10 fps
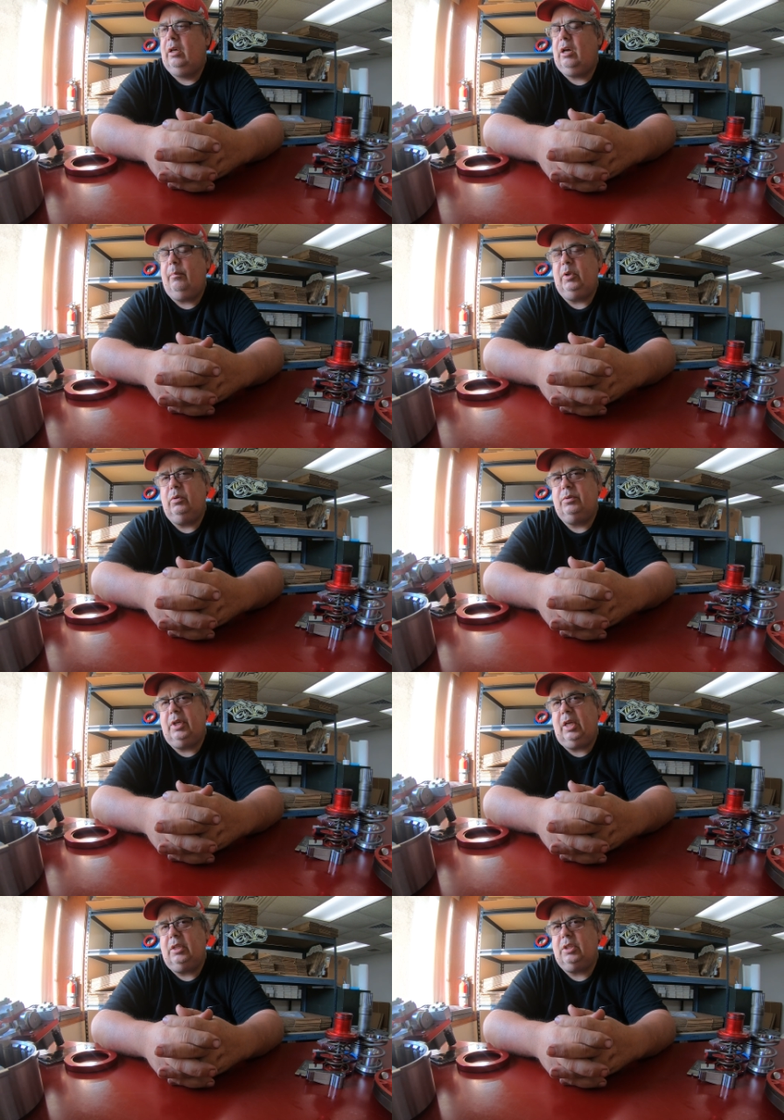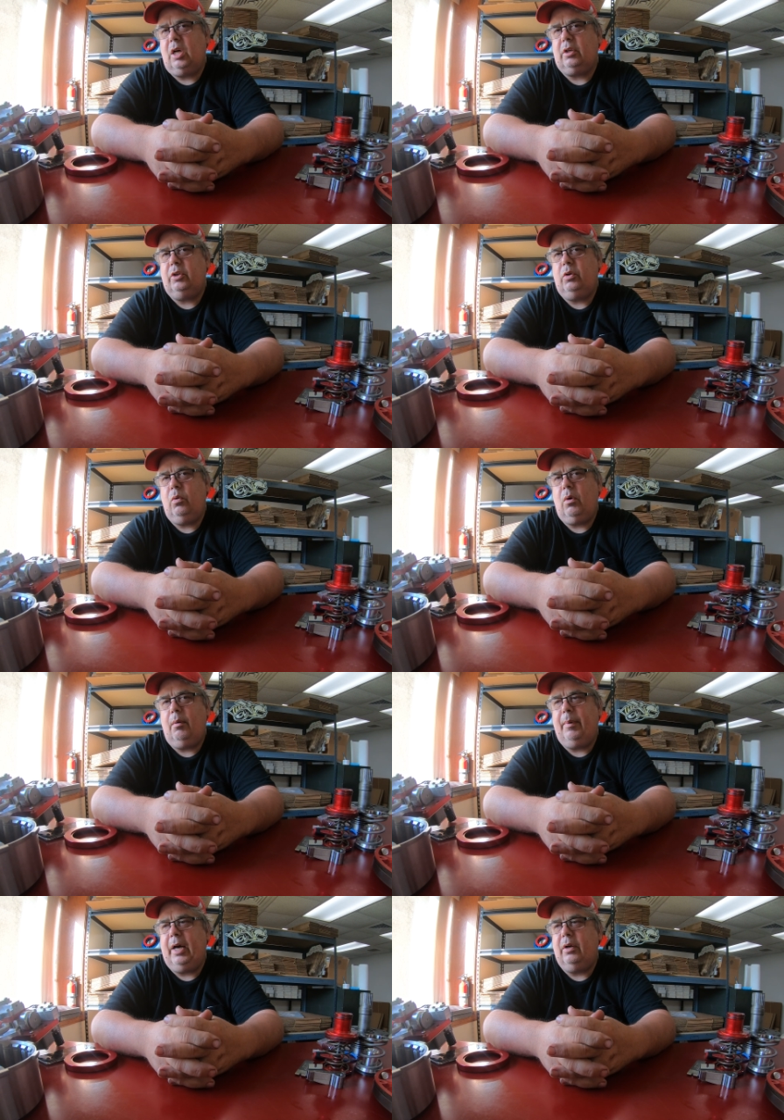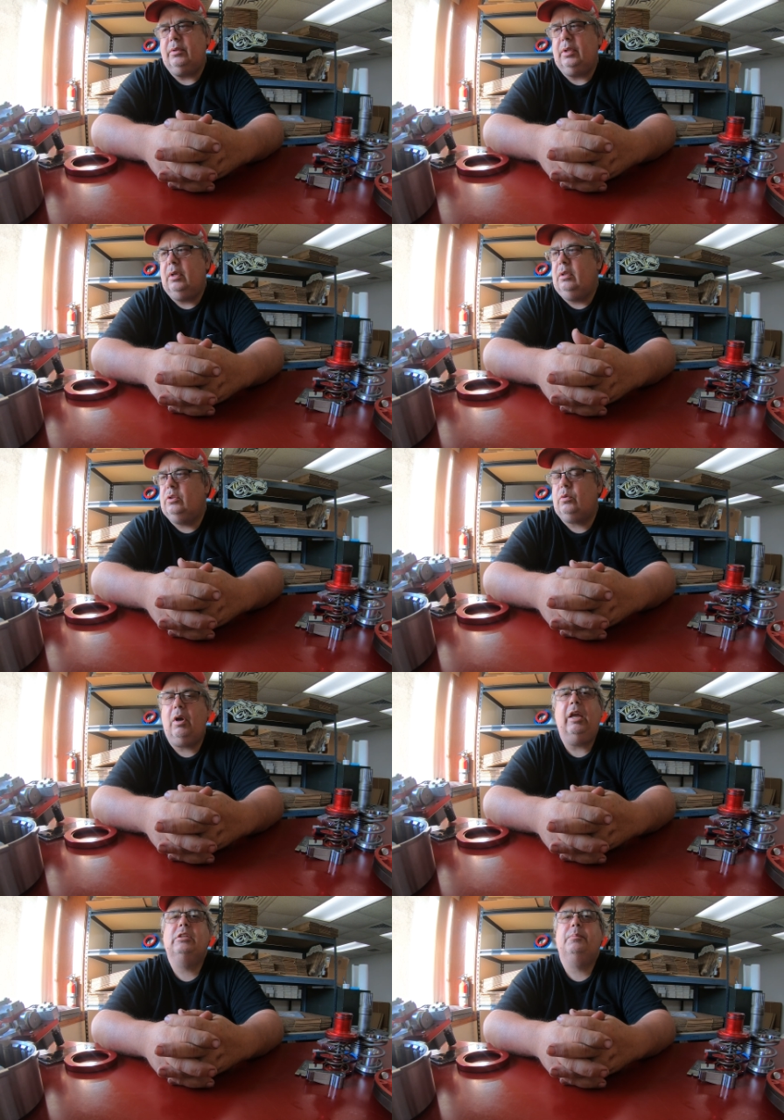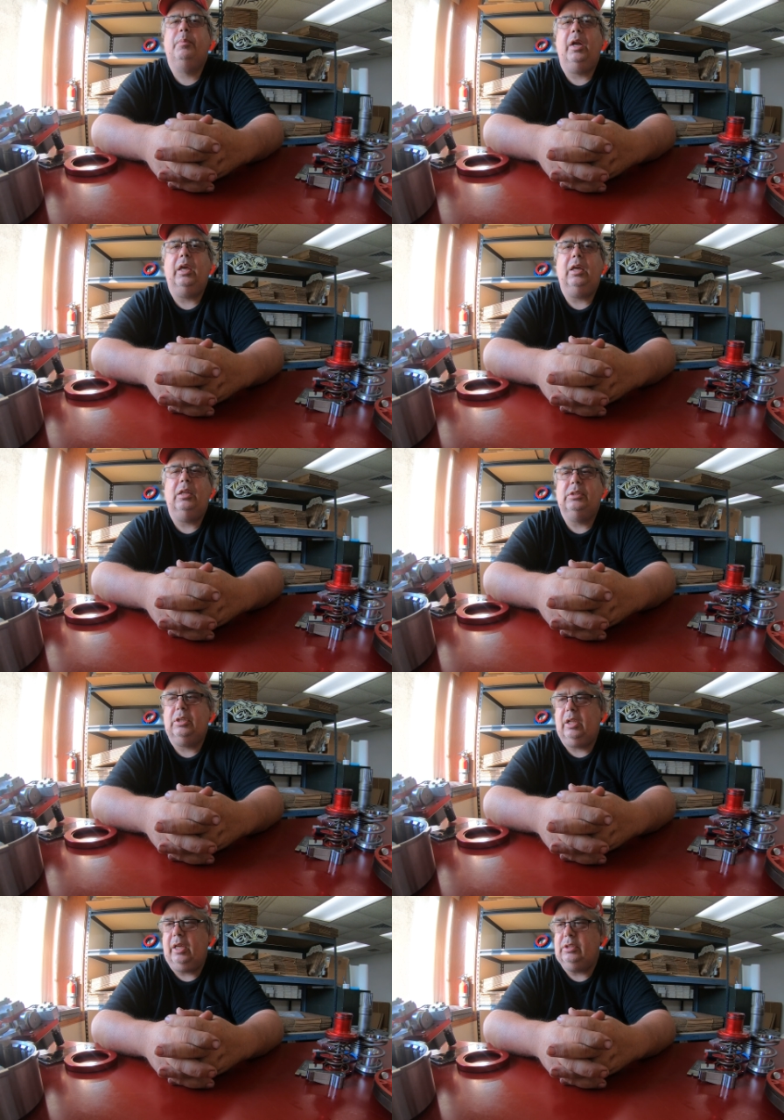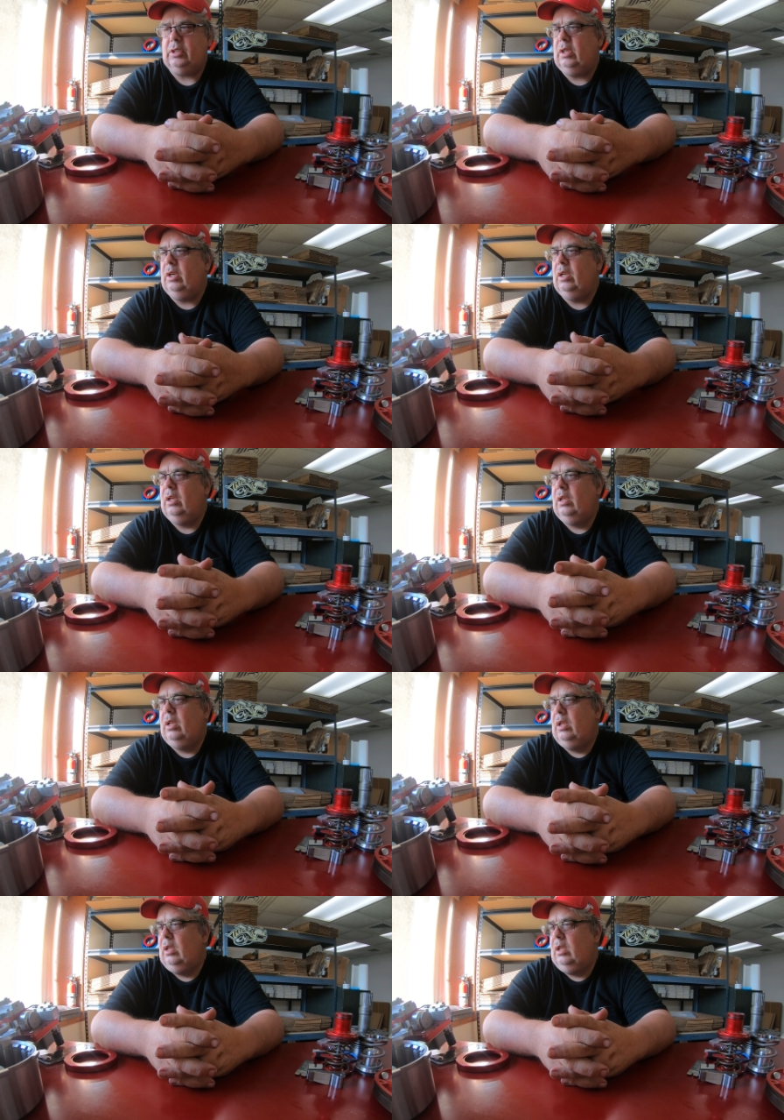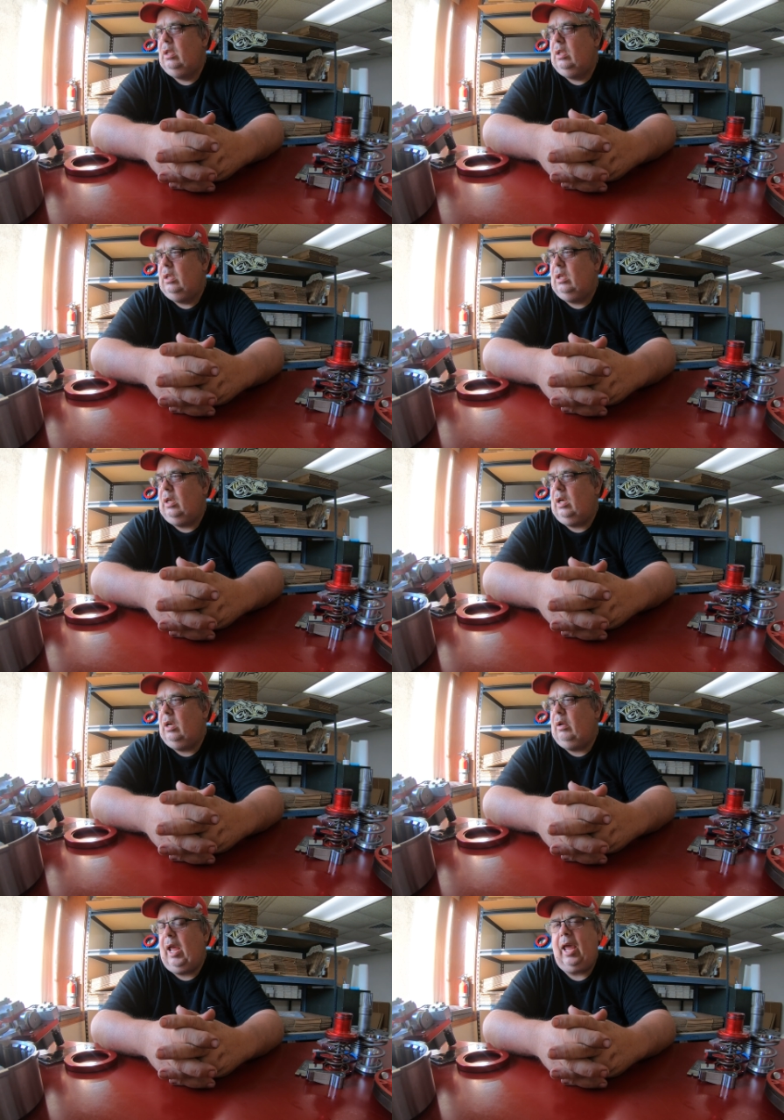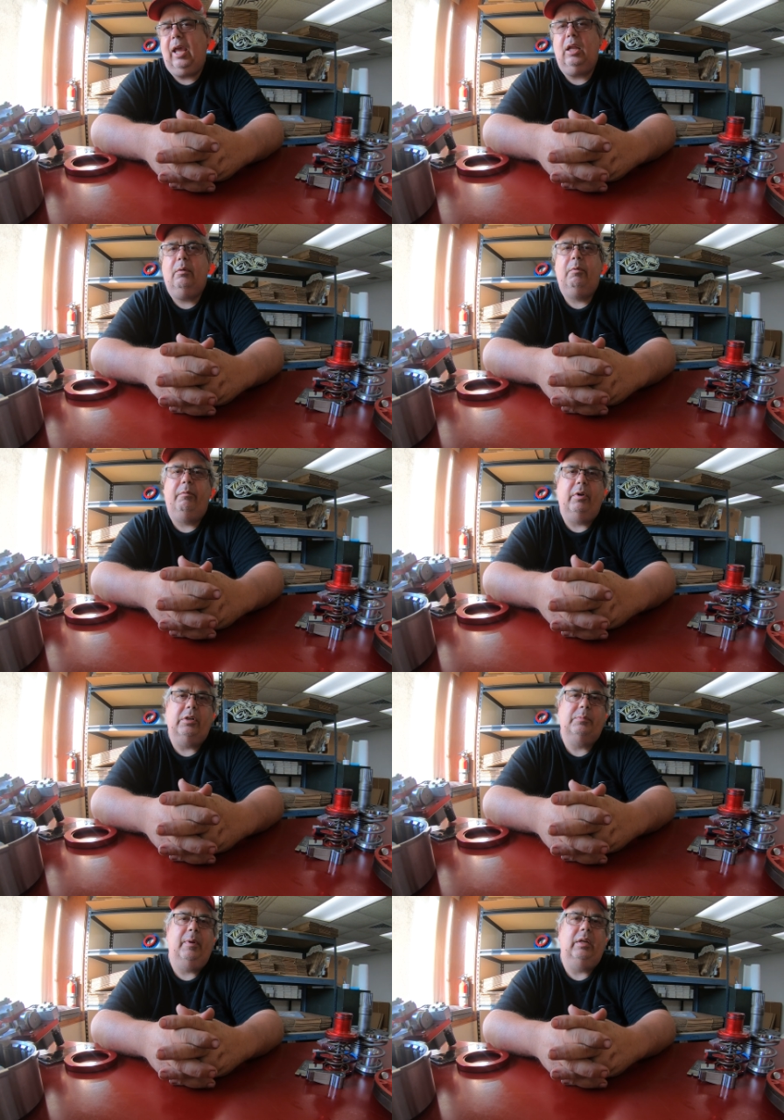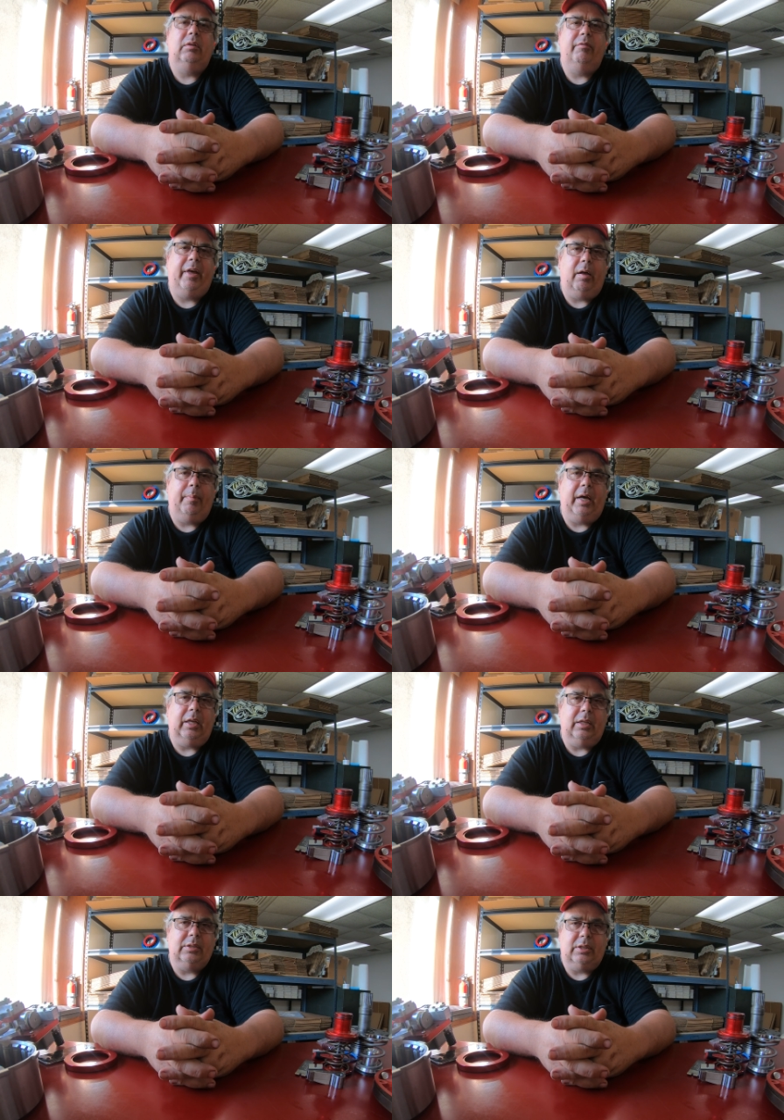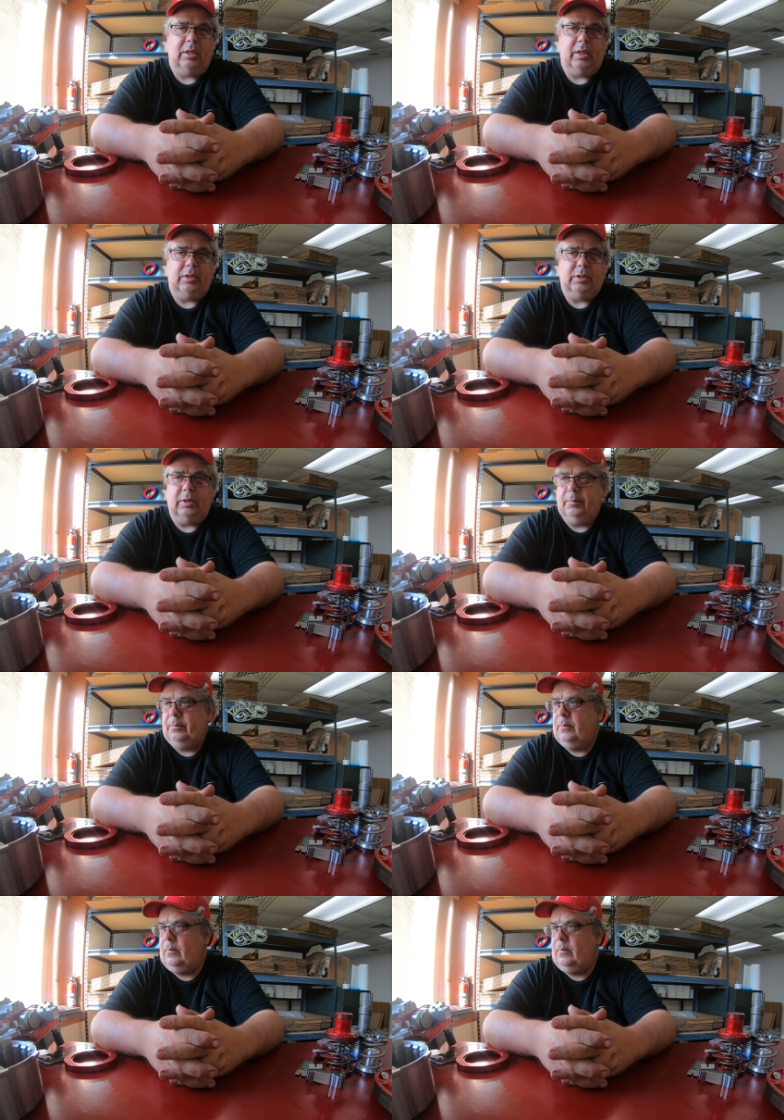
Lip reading: Coming to you today talking to you about trans brake installation and reverse manual valve body installation